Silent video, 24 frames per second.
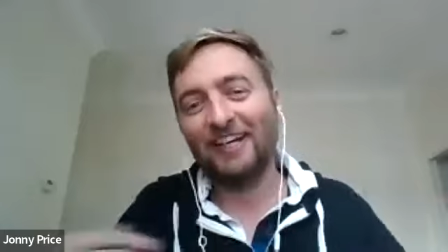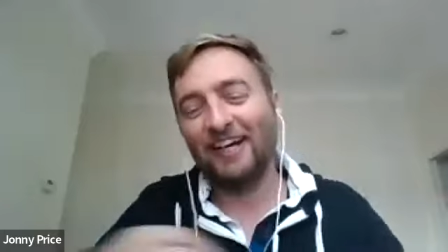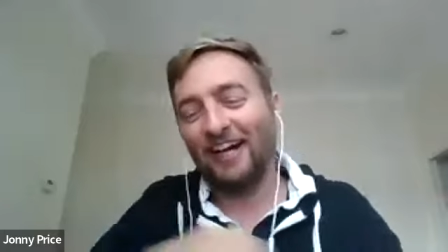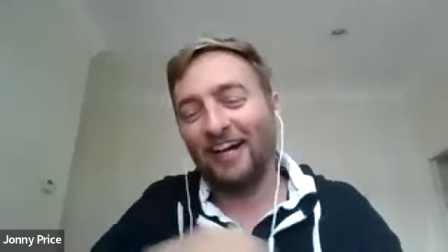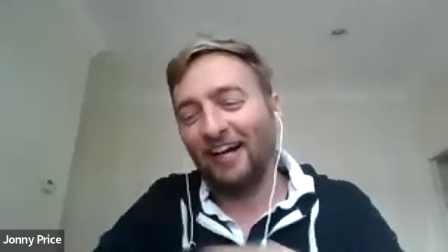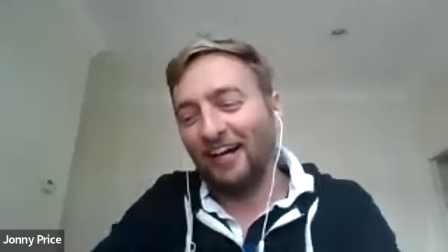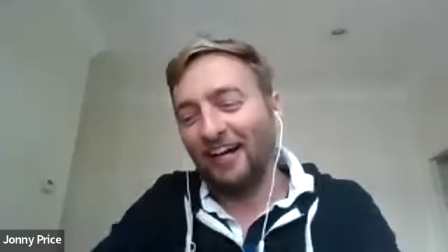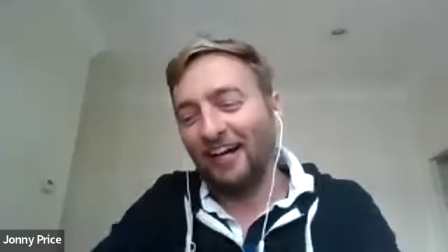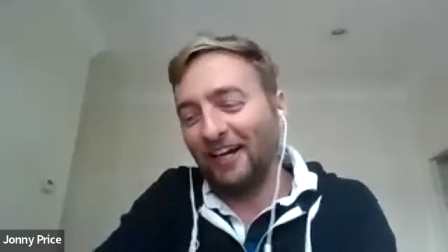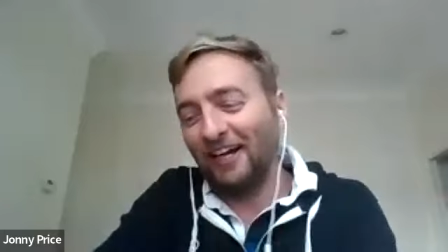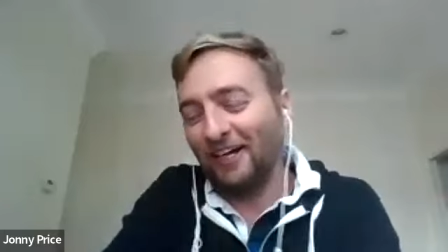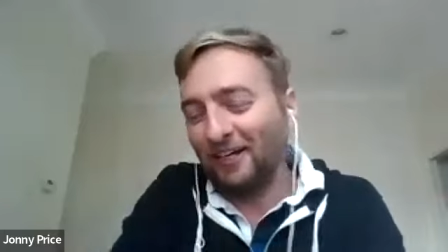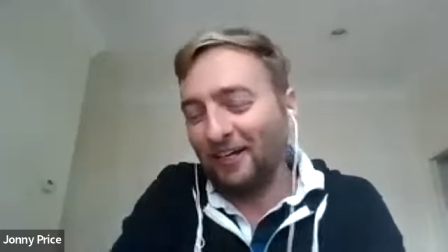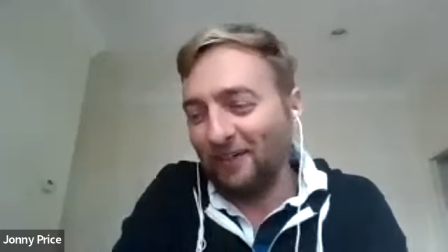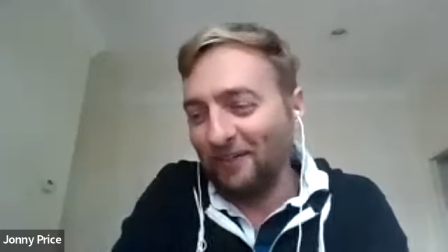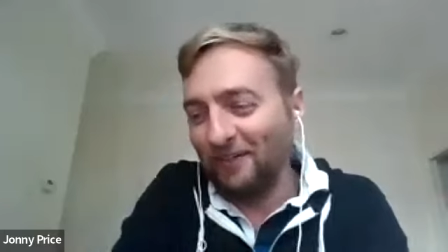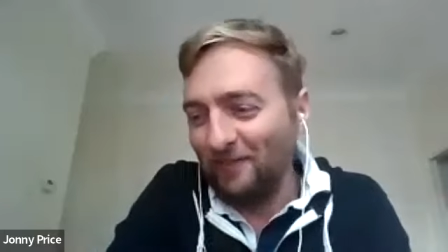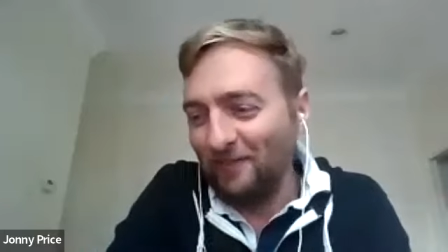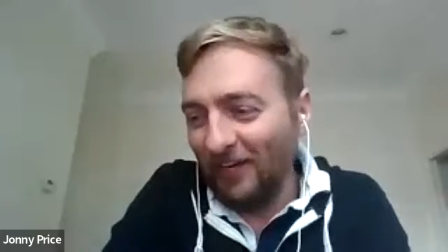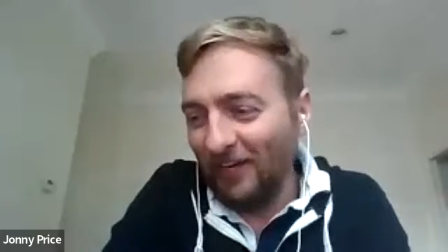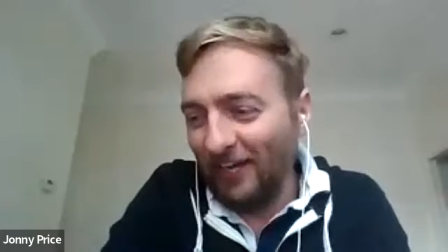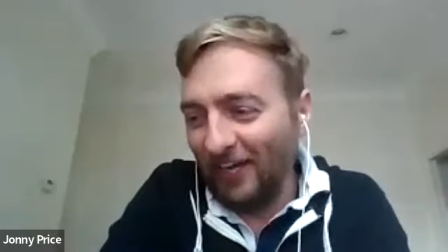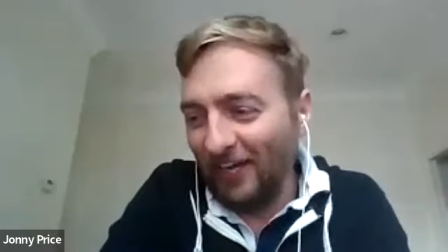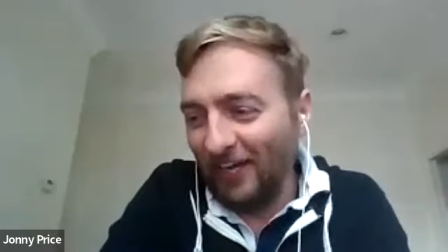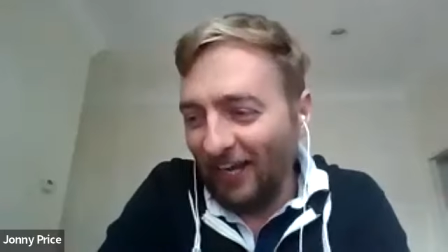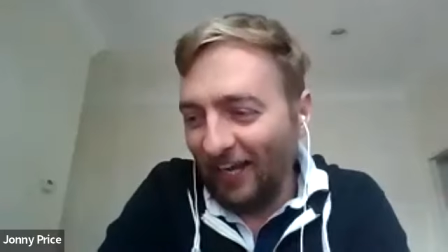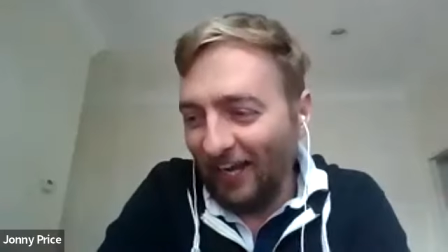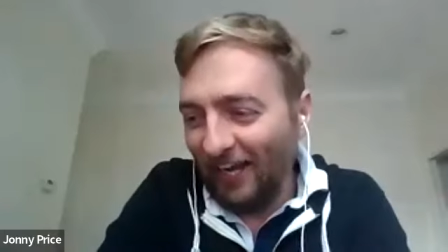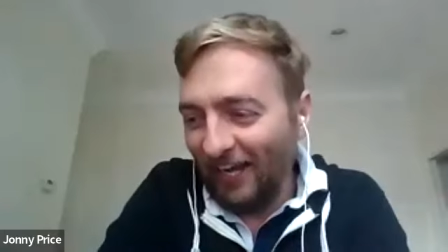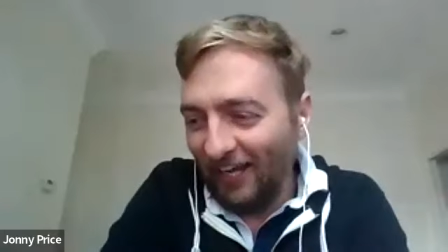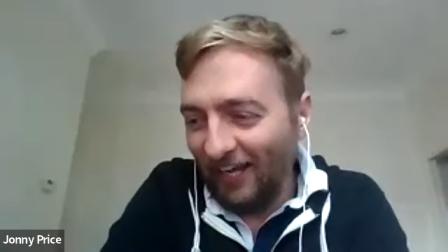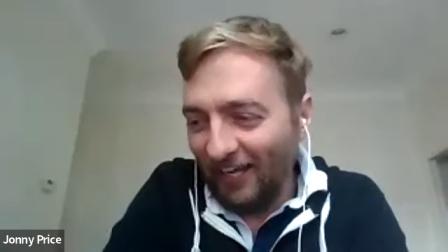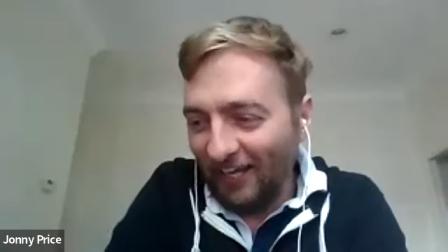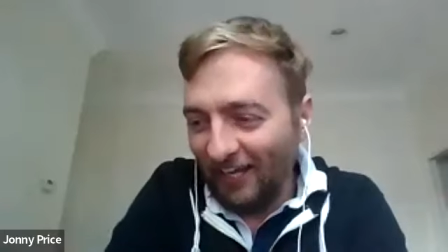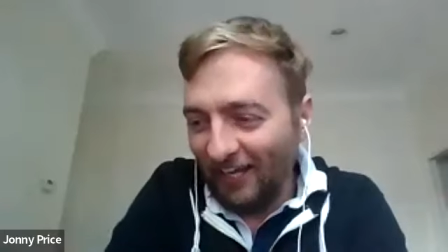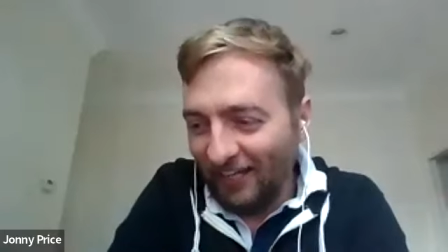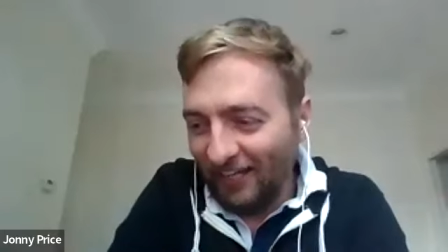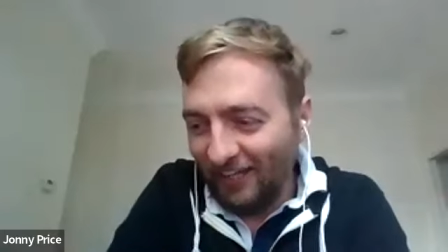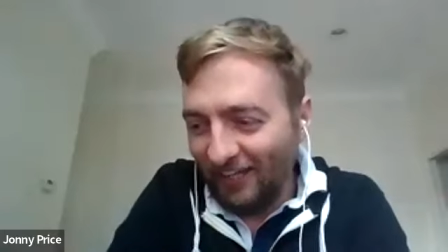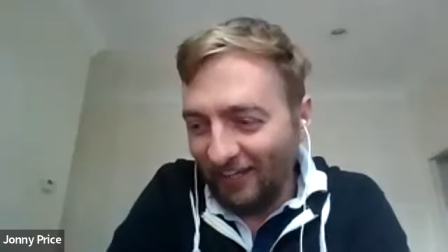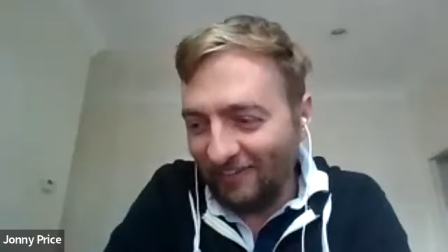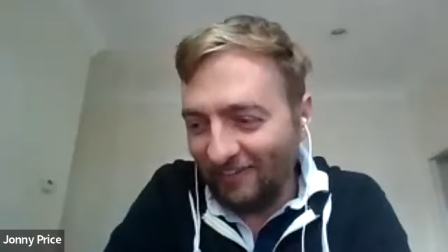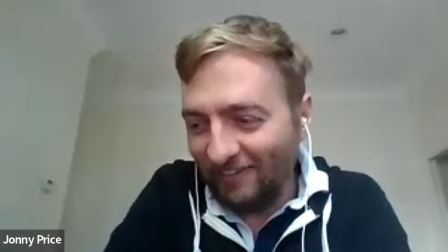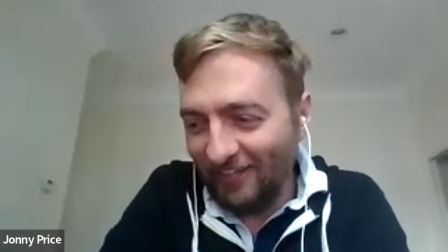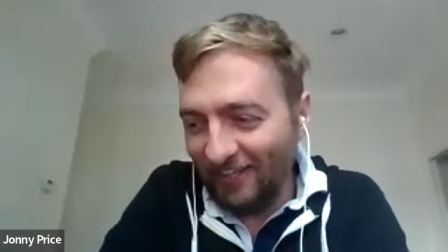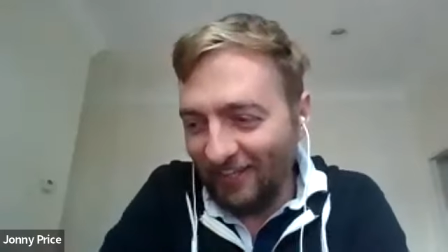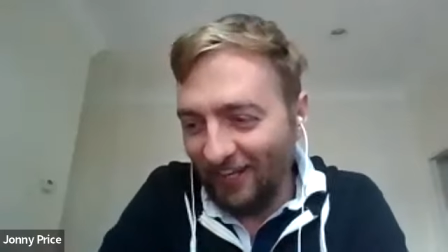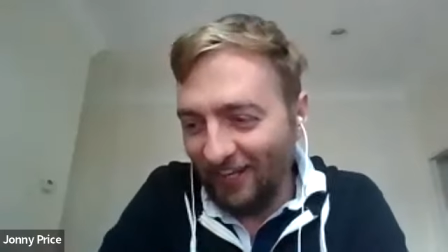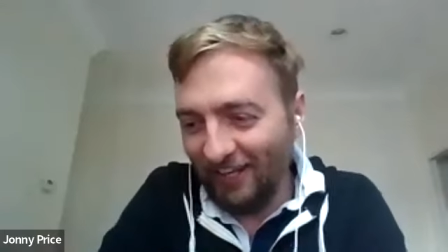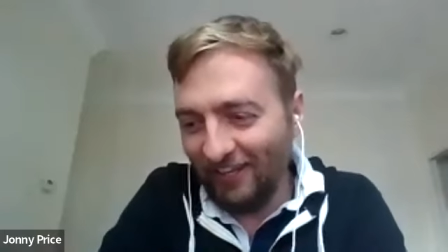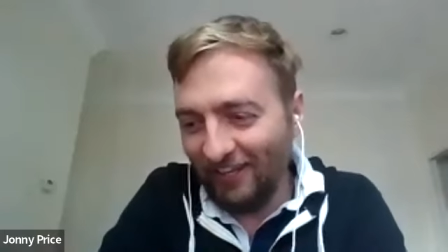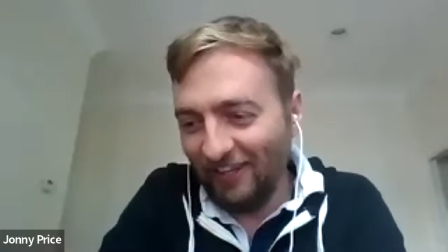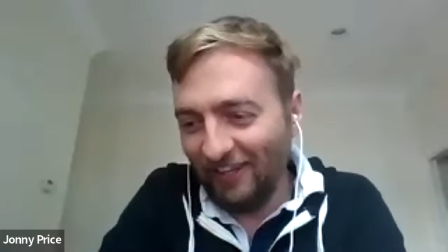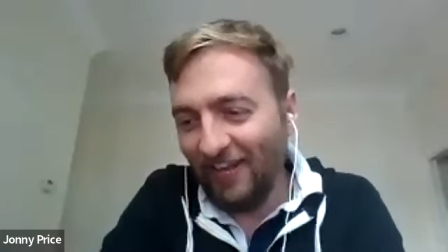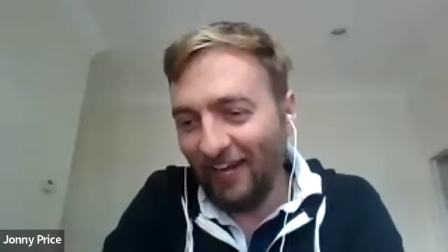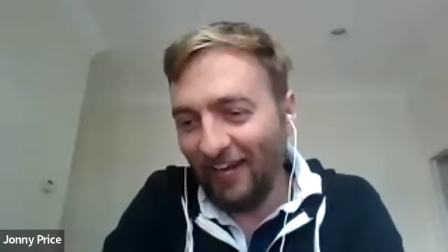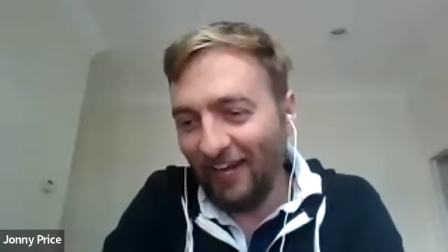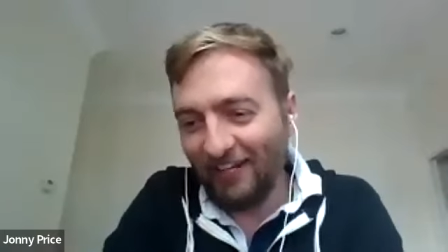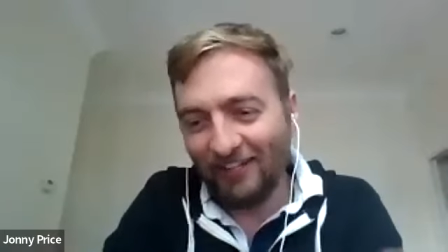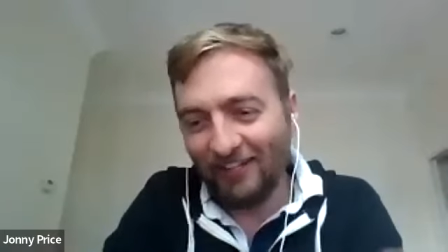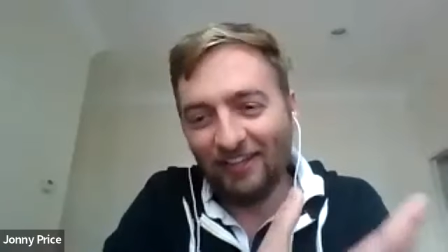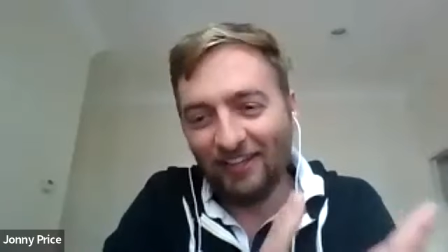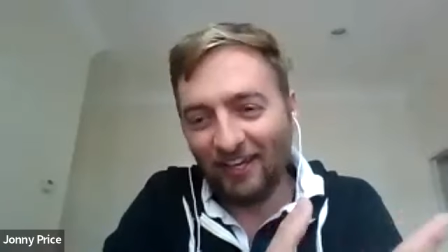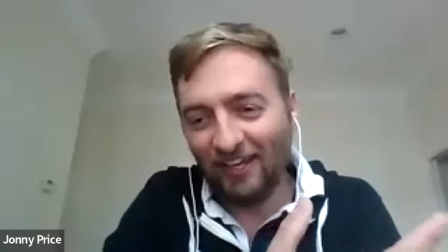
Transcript: um and you know they had